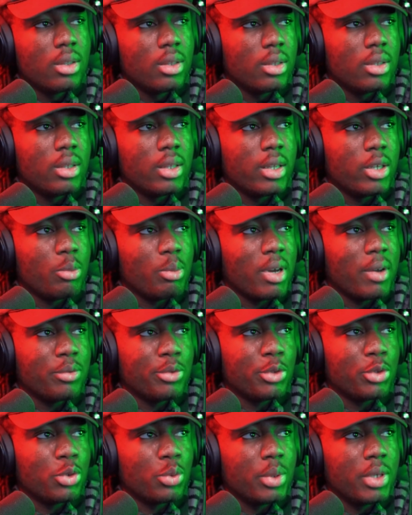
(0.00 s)
you might have
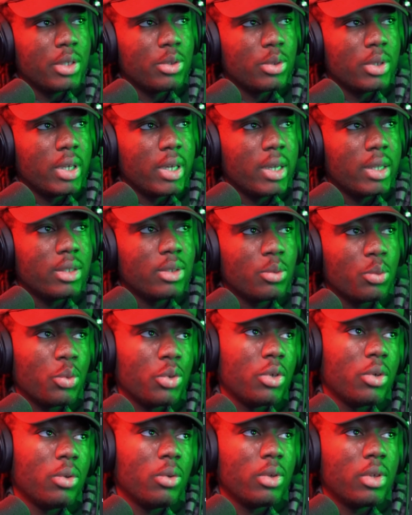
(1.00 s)
to tweak to get what
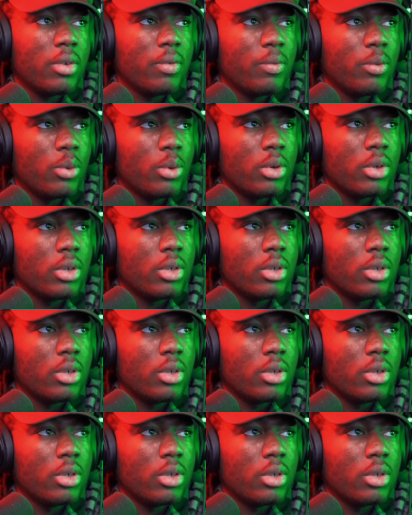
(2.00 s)
you're looking for.